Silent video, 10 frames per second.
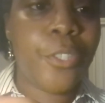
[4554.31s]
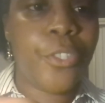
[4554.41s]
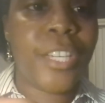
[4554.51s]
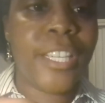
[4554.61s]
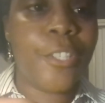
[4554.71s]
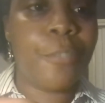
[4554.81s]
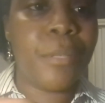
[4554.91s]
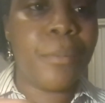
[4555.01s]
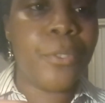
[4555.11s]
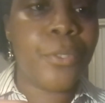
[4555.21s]
change
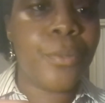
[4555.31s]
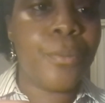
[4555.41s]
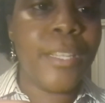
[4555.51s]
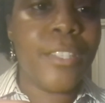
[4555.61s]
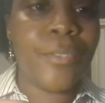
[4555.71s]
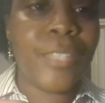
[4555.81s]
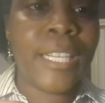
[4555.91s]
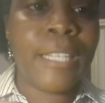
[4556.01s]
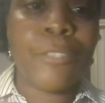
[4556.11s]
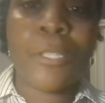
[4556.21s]
people's ways of
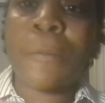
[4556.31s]
lives.